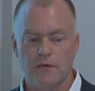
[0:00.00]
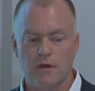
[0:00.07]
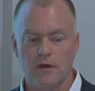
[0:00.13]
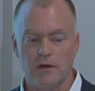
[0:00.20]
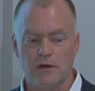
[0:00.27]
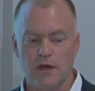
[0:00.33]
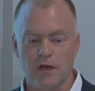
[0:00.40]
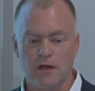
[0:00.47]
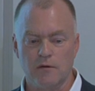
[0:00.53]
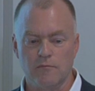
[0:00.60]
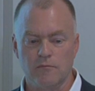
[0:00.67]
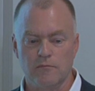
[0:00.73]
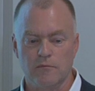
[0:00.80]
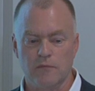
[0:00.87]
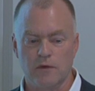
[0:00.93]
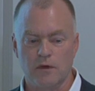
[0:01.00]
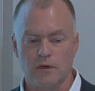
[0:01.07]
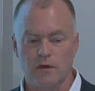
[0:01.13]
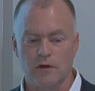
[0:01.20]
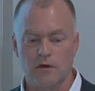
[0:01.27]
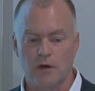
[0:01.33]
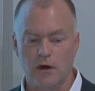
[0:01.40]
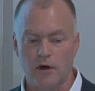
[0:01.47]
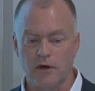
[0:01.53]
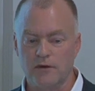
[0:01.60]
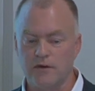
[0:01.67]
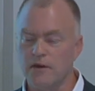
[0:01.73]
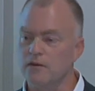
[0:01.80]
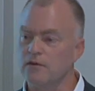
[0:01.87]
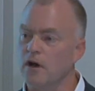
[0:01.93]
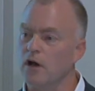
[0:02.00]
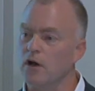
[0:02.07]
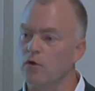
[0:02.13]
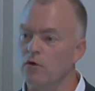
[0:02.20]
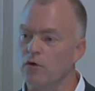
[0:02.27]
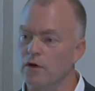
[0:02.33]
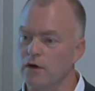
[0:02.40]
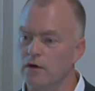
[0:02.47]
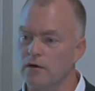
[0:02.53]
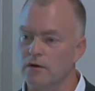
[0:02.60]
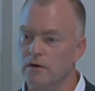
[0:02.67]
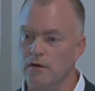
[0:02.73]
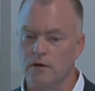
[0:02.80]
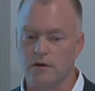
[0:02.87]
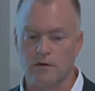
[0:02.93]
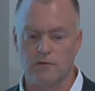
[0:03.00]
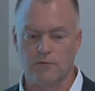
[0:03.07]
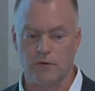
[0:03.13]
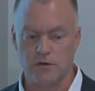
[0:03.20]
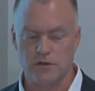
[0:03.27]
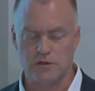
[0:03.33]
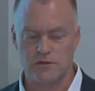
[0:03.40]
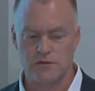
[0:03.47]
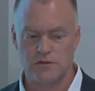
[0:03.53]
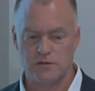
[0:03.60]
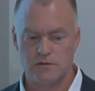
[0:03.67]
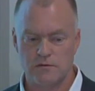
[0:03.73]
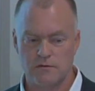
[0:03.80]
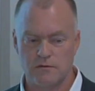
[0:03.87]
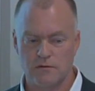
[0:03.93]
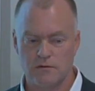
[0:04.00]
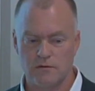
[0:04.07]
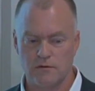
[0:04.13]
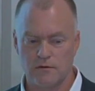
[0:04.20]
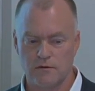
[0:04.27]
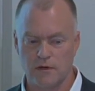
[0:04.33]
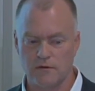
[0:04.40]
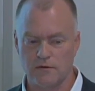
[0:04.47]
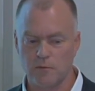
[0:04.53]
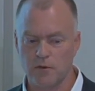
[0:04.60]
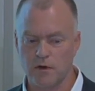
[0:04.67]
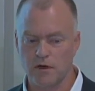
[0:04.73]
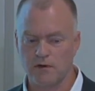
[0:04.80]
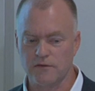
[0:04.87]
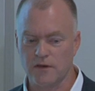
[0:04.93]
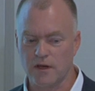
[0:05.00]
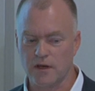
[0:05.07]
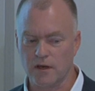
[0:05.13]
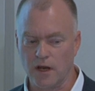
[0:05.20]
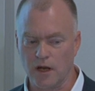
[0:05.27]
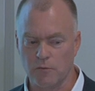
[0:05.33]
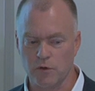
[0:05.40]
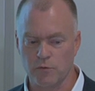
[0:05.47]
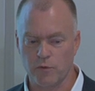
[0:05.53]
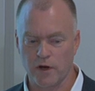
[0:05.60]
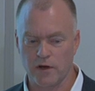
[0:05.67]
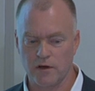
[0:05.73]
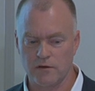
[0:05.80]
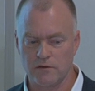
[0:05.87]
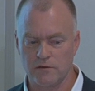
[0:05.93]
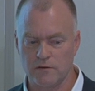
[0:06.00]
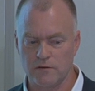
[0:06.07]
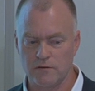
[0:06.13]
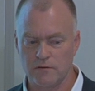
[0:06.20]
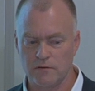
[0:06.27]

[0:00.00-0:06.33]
yaidom are indeed higher order functions that typically take an element predicate.